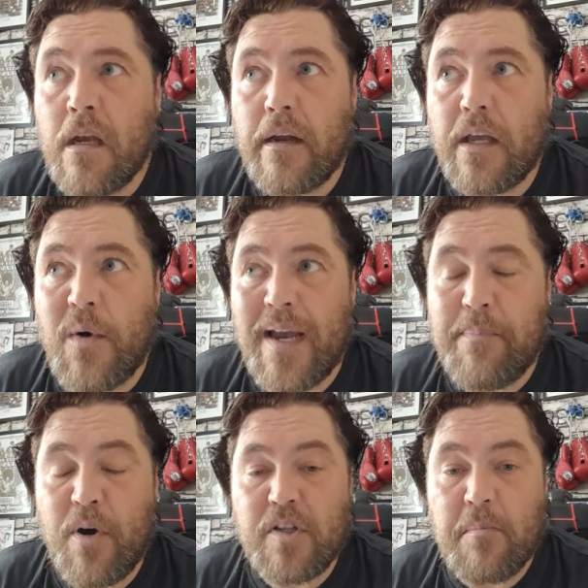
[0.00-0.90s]
and he
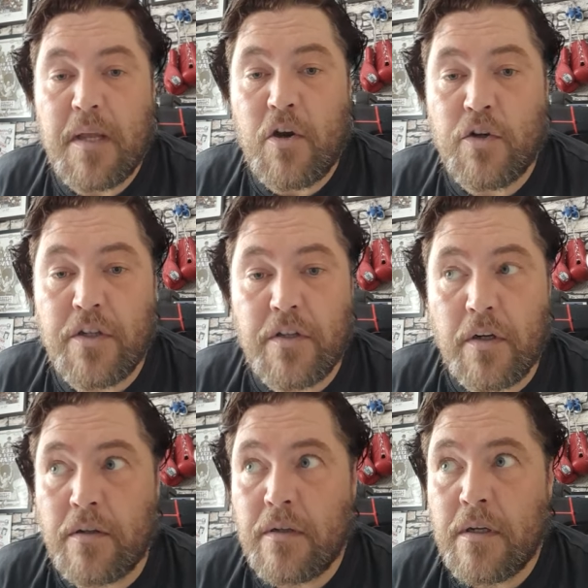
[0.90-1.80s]
quite possibly could have
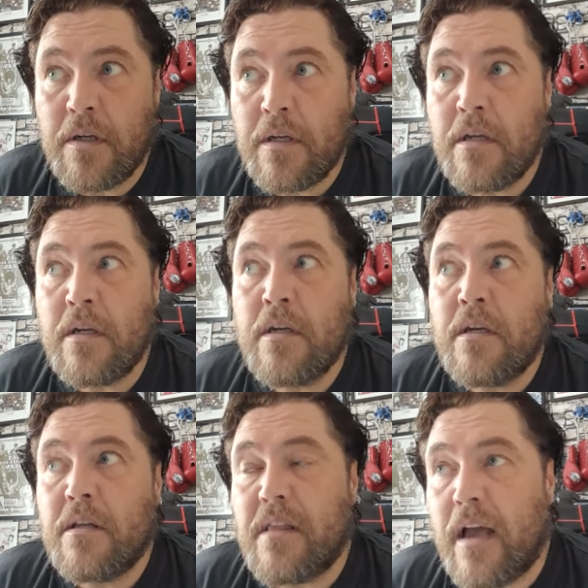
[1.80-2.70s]
done,
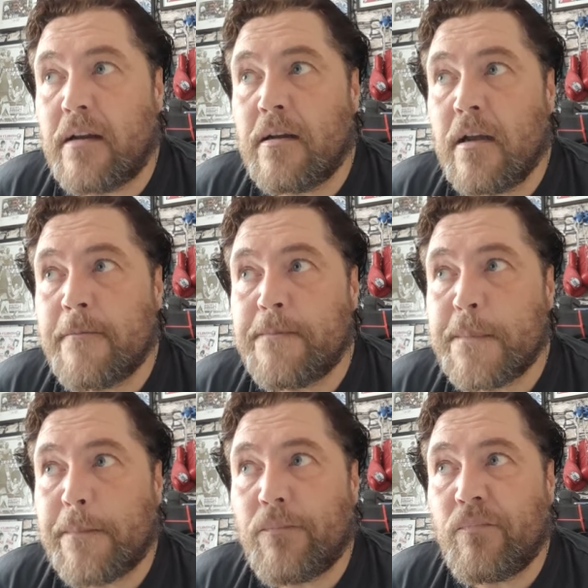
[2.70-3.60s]
then
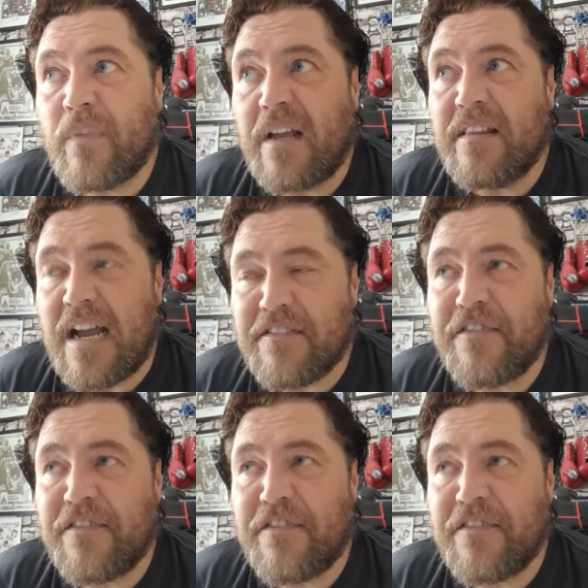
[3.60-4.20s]
that